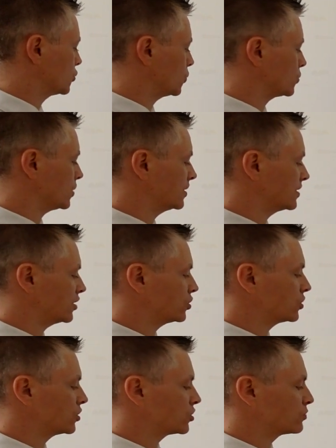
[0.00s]

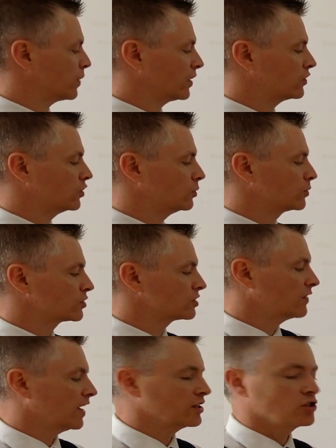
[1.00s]
socialization despite the numerous
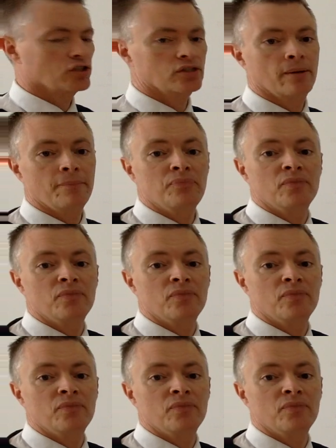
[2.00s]
advantages.